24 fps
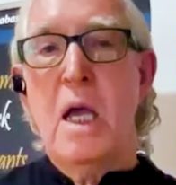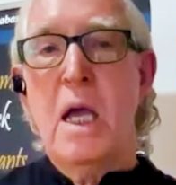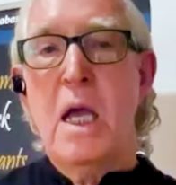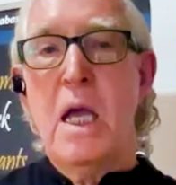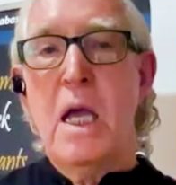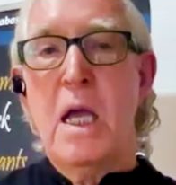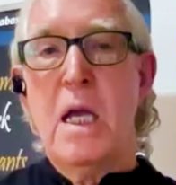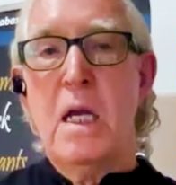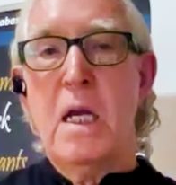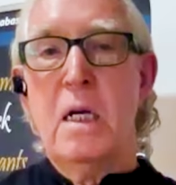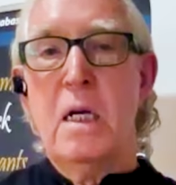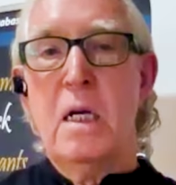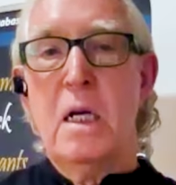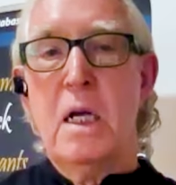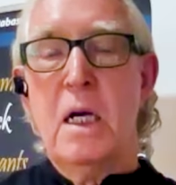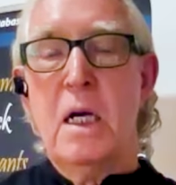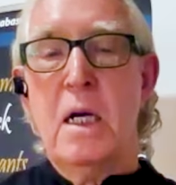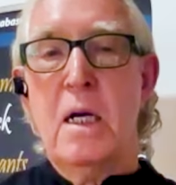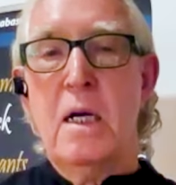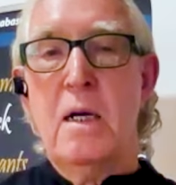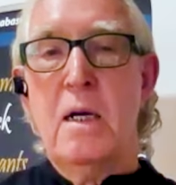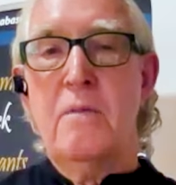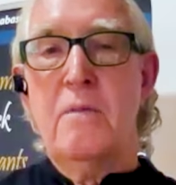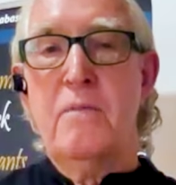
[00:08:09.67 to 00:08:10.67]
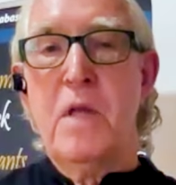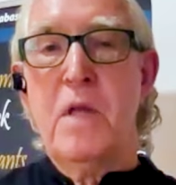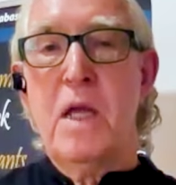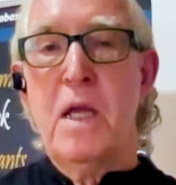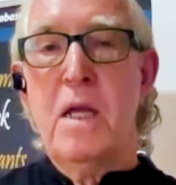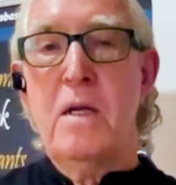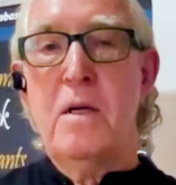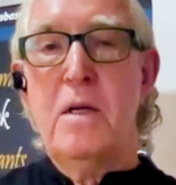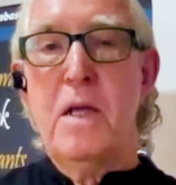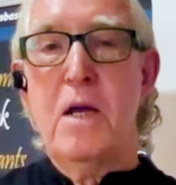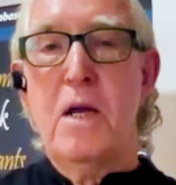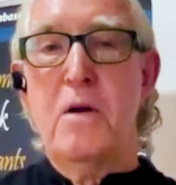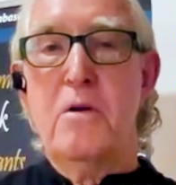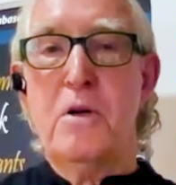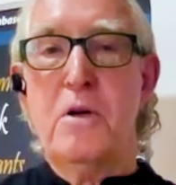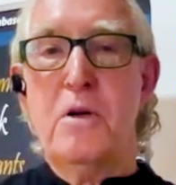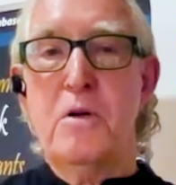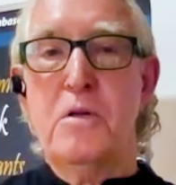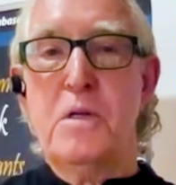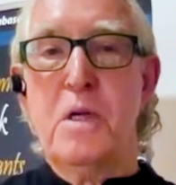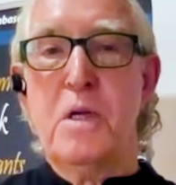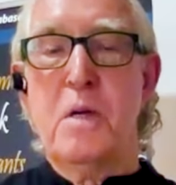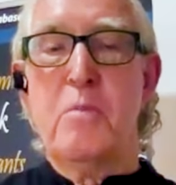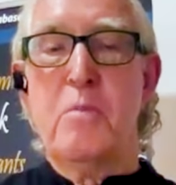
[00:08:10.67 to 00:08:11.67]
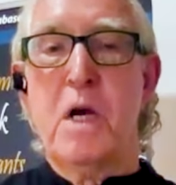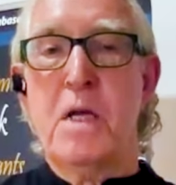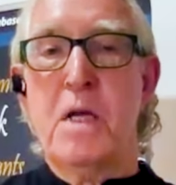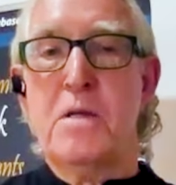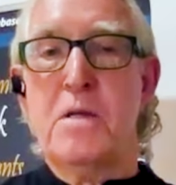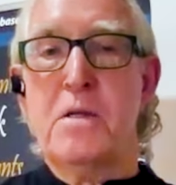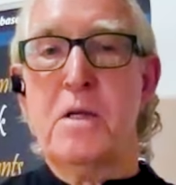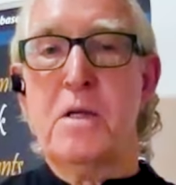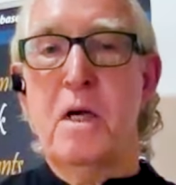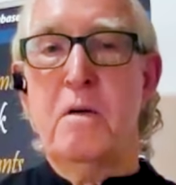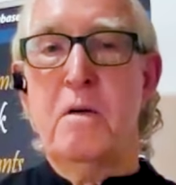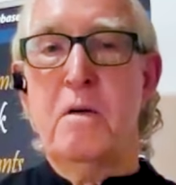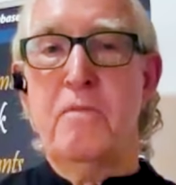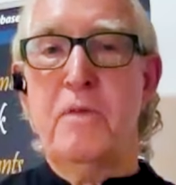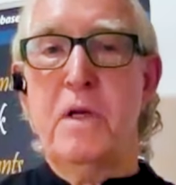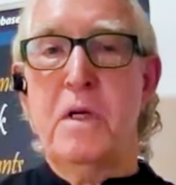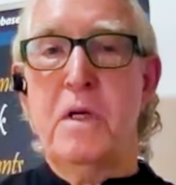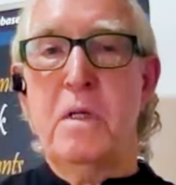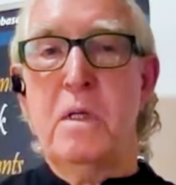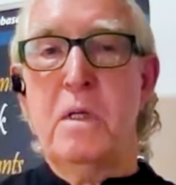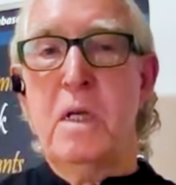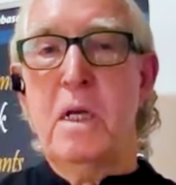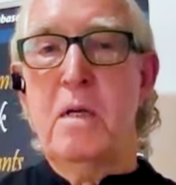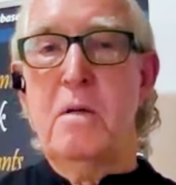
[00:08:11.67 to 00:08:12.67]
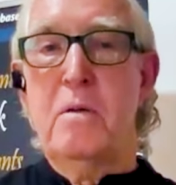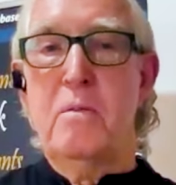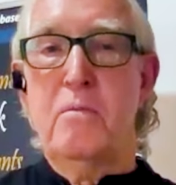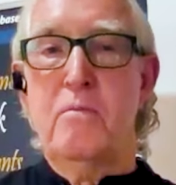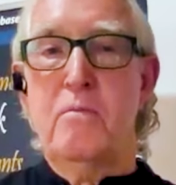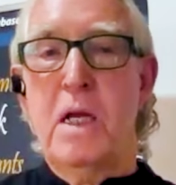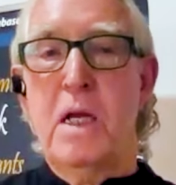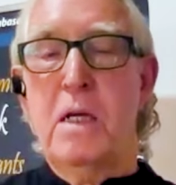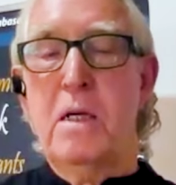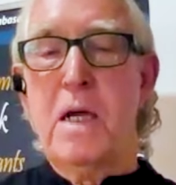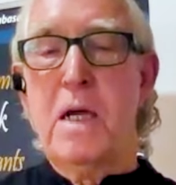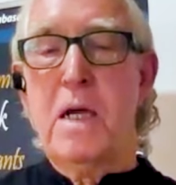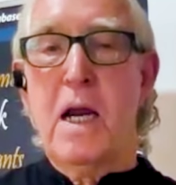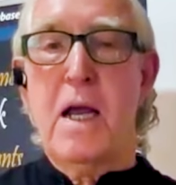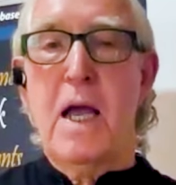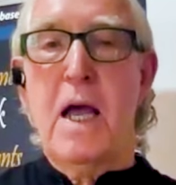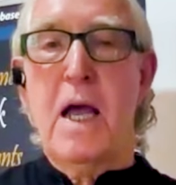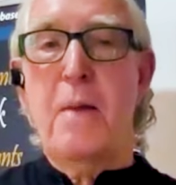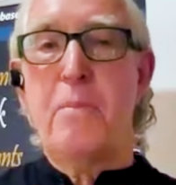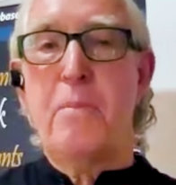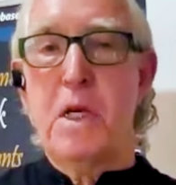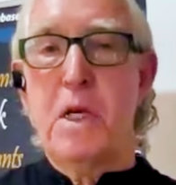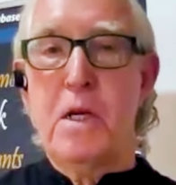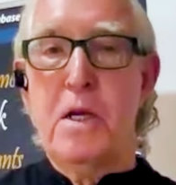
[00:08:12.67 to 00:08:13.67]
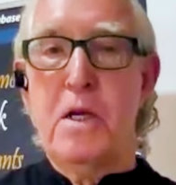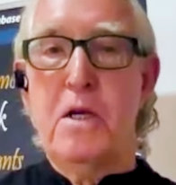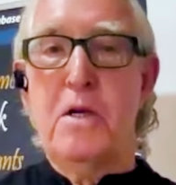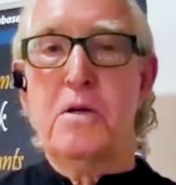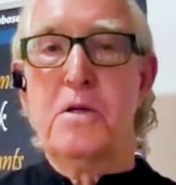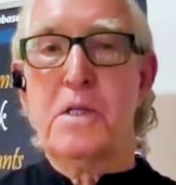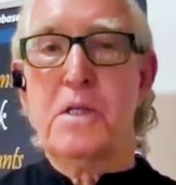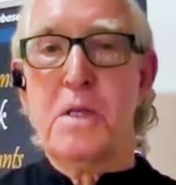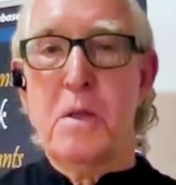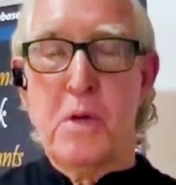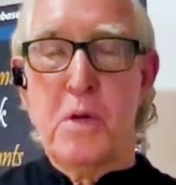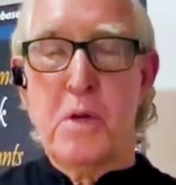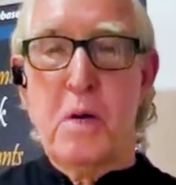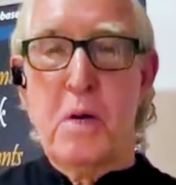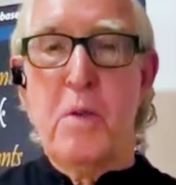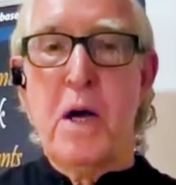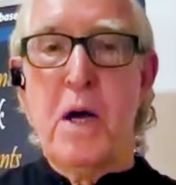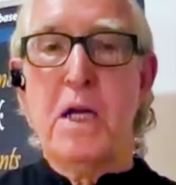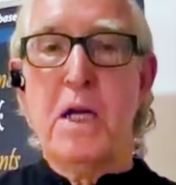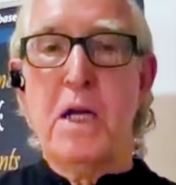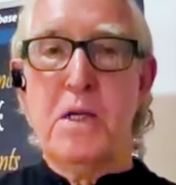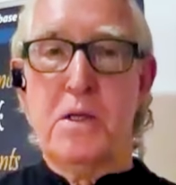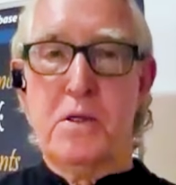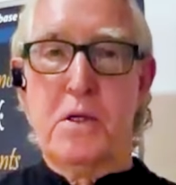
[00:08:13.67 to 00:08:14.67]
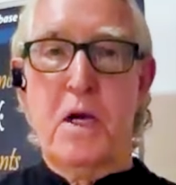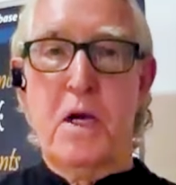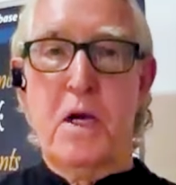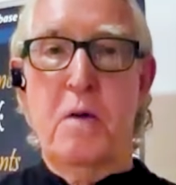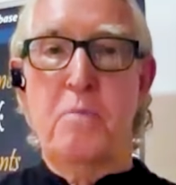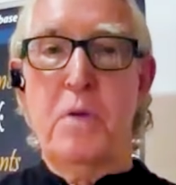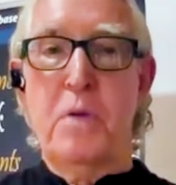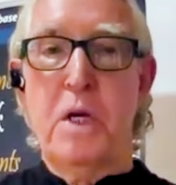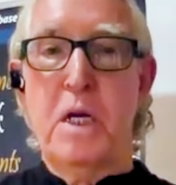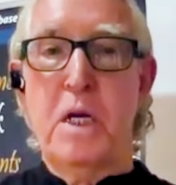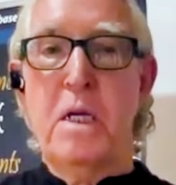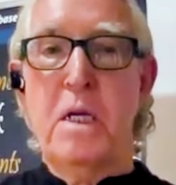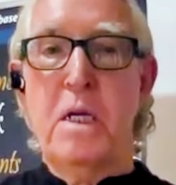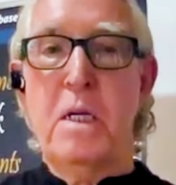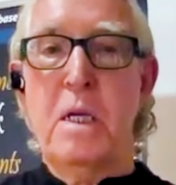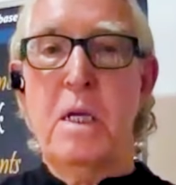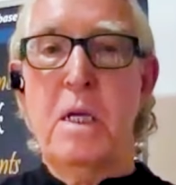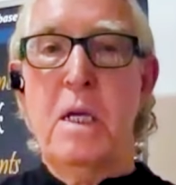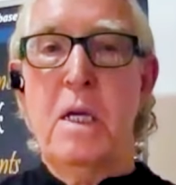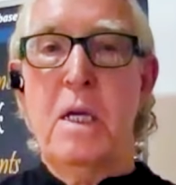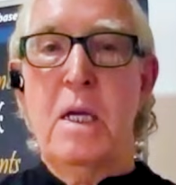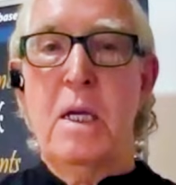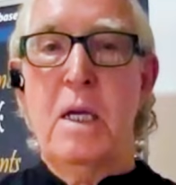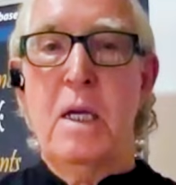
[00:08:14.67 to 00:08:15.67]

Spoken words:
and introducing myself and kind of happy to hear something about his company.